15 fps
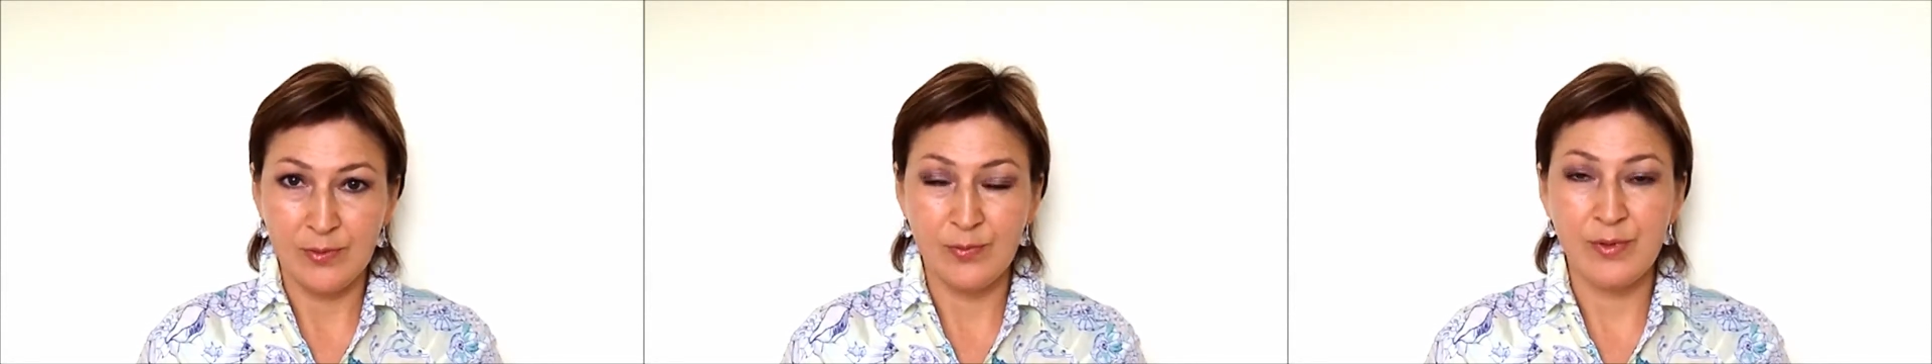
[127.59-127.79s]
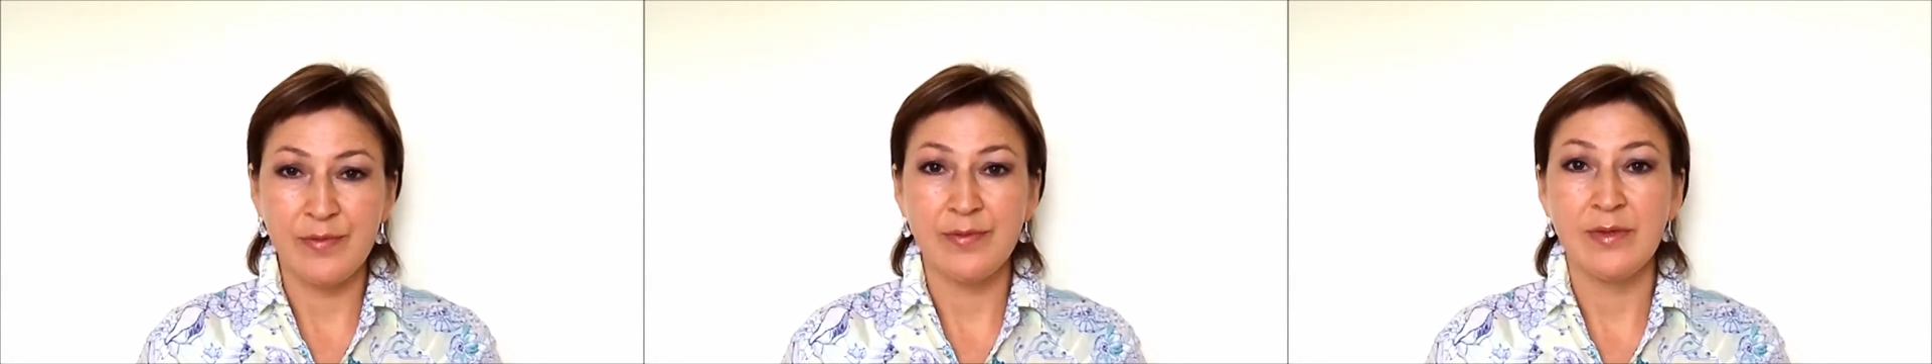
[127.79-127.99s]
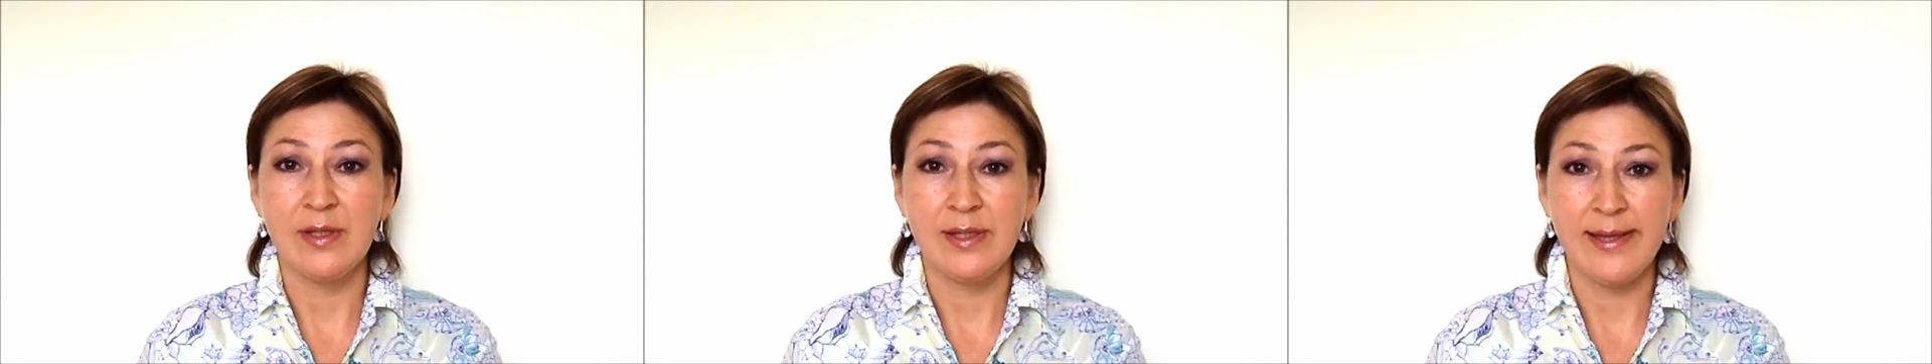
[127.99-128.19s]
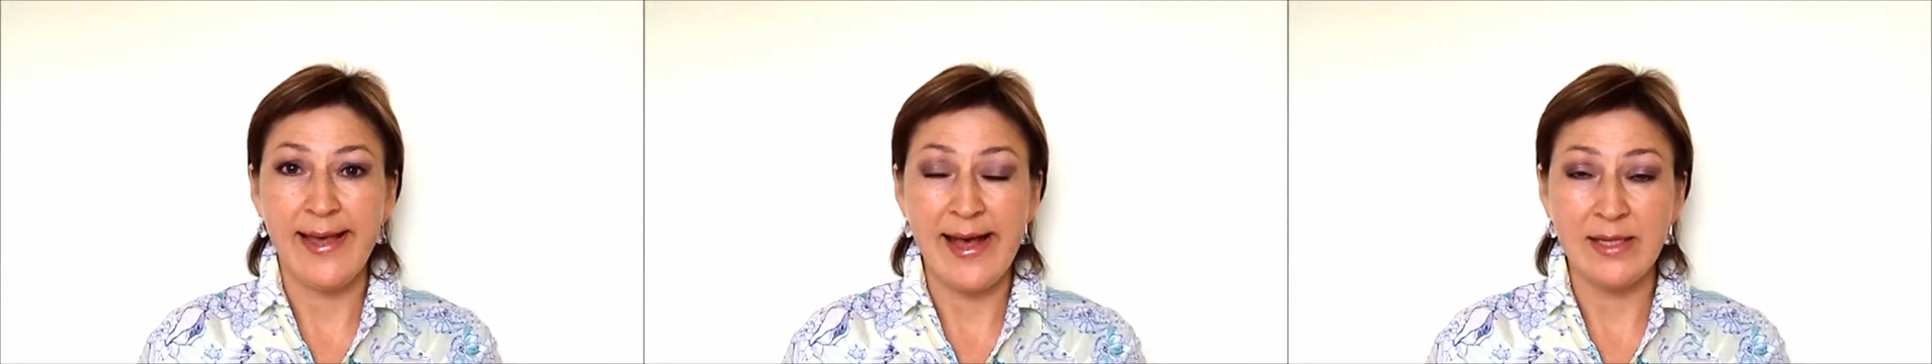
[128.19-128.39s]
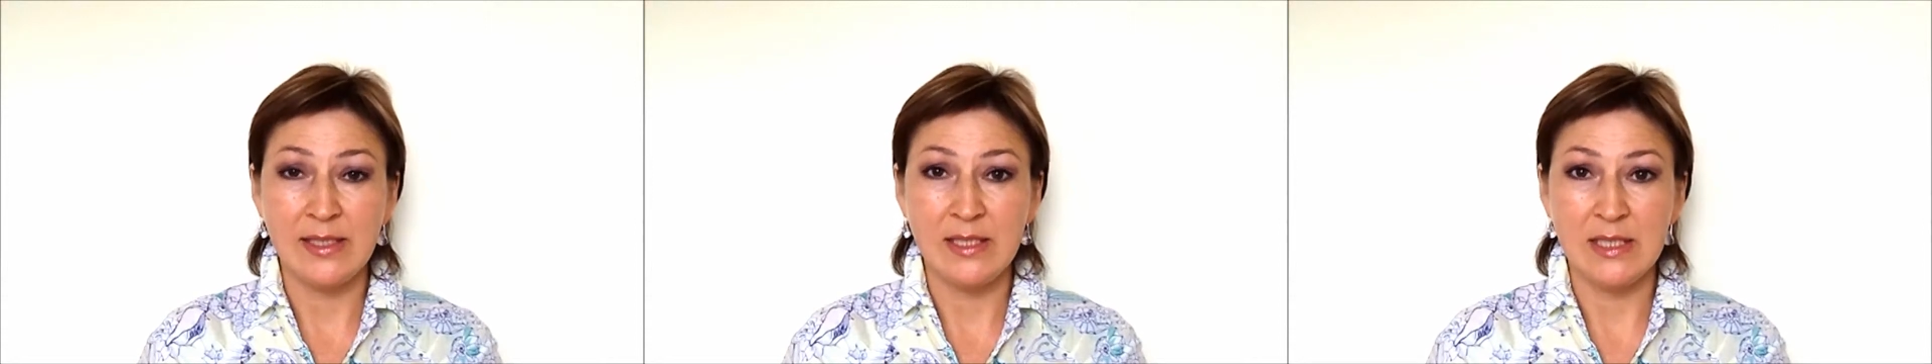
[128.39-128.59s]
with the
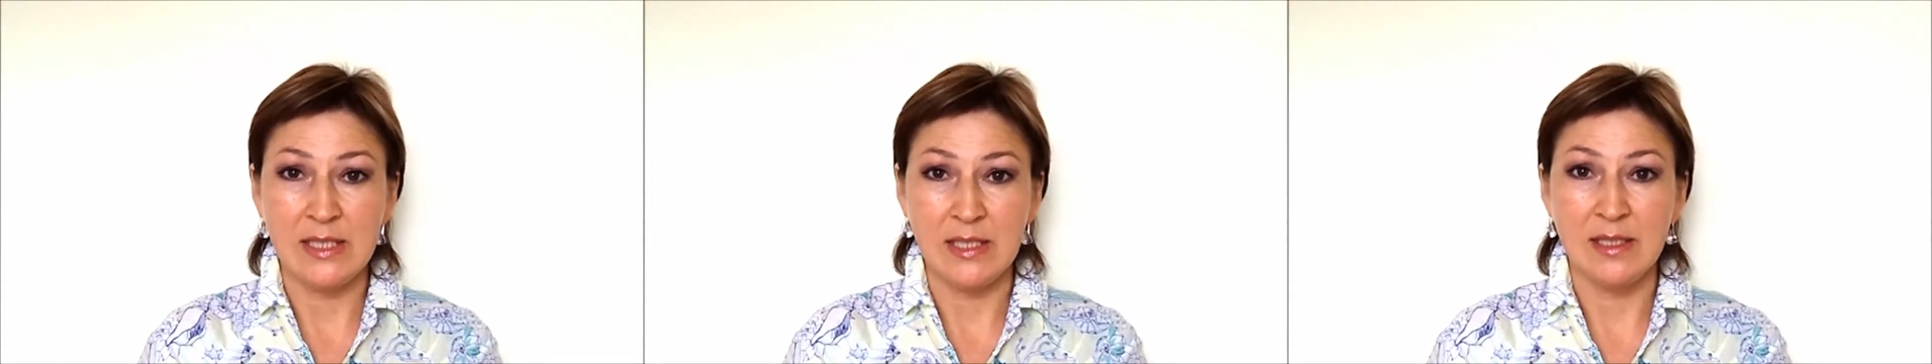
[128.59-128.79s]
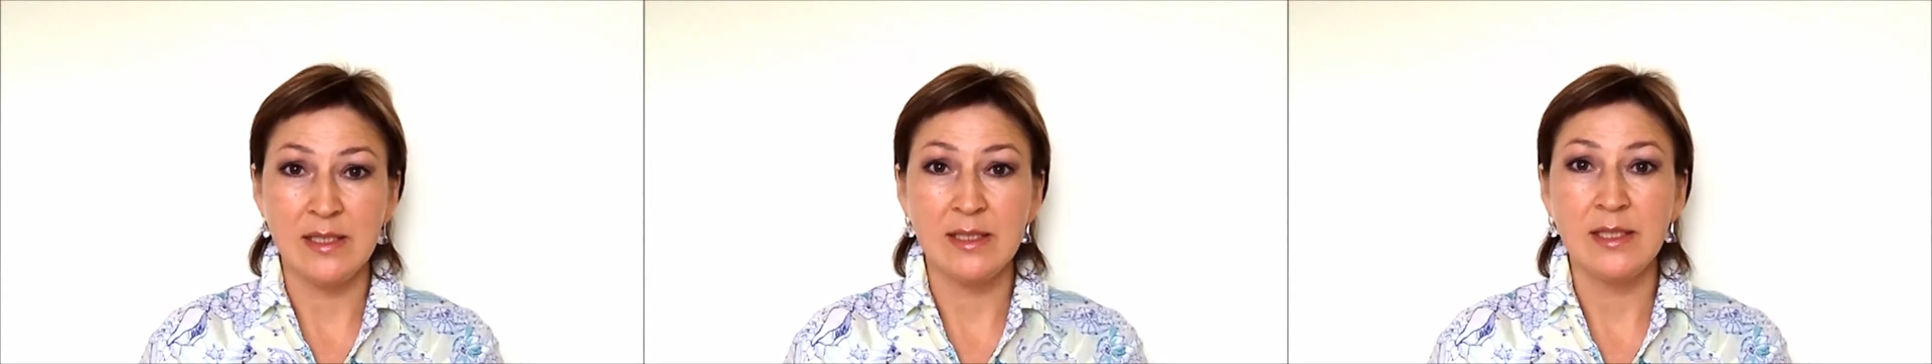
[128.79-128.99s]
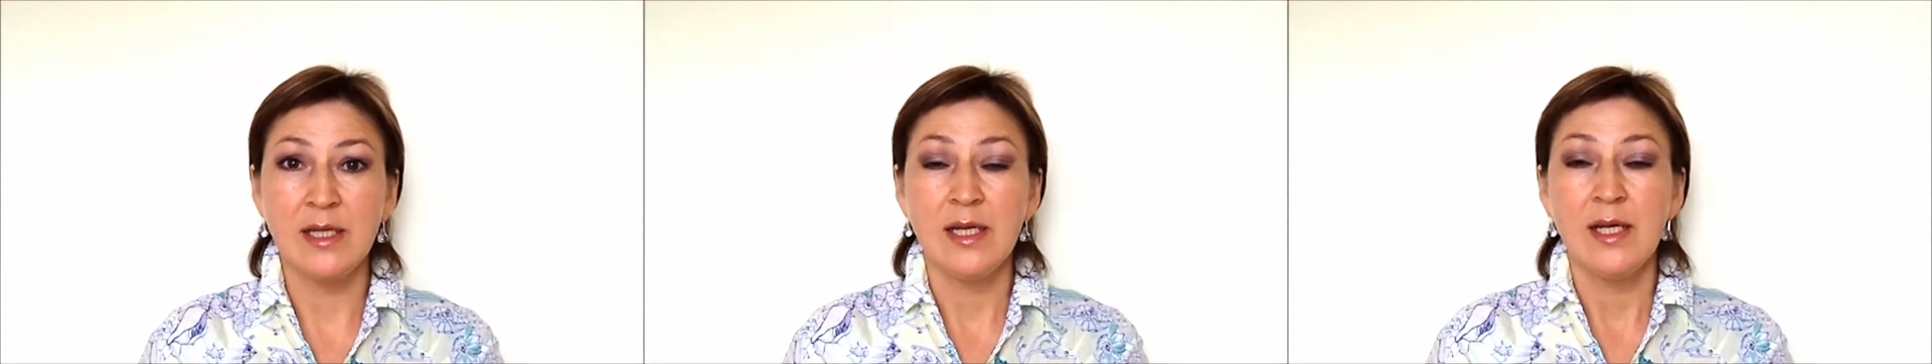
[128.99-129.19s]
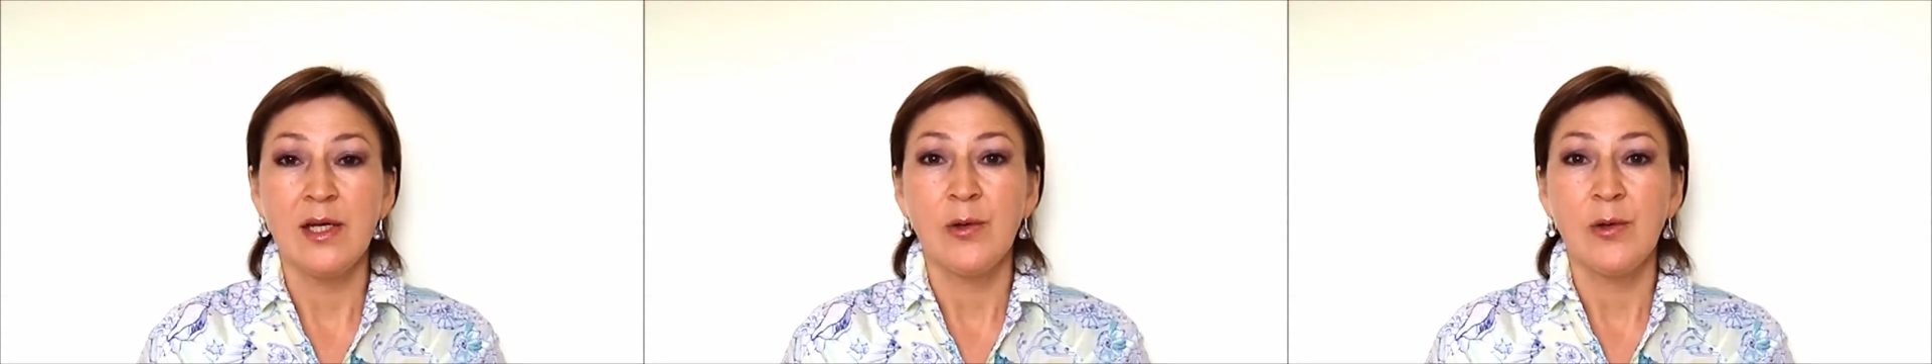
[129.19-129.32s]
attendees,